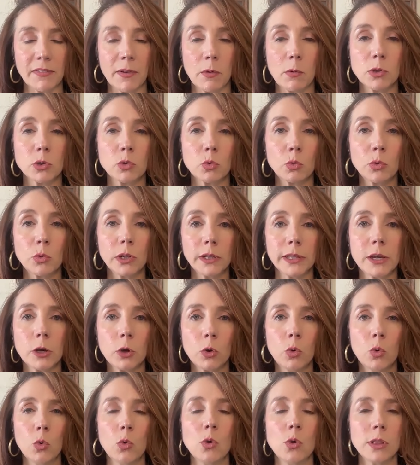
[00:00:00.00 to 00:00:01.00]
And what's really
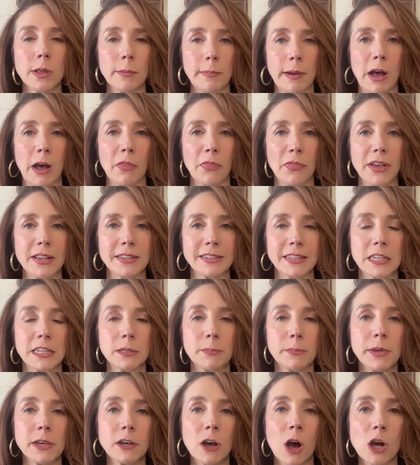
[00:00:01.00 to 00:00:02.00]
cool about this is
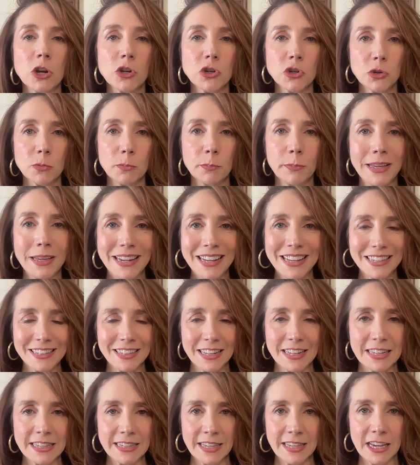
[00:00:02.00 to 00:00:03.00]
because you're meeting
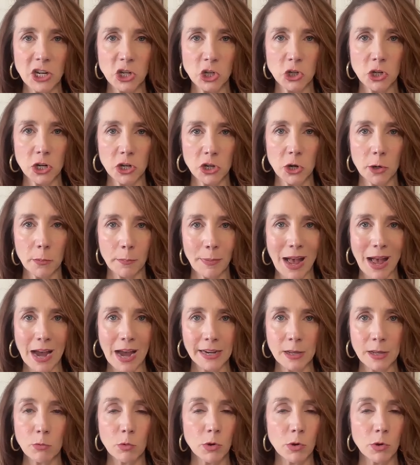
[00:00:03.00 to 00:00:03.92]
sensation in your body,